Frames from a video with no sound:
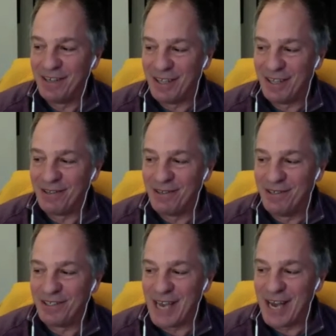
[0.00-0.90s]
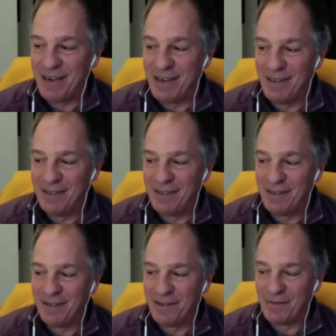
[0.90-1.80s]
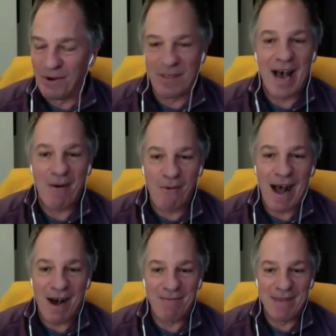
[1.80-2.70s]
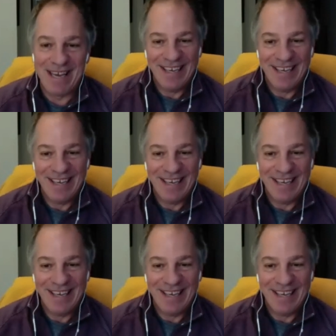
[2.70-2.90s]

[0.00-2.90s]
And then Lou said, well, that wowed me.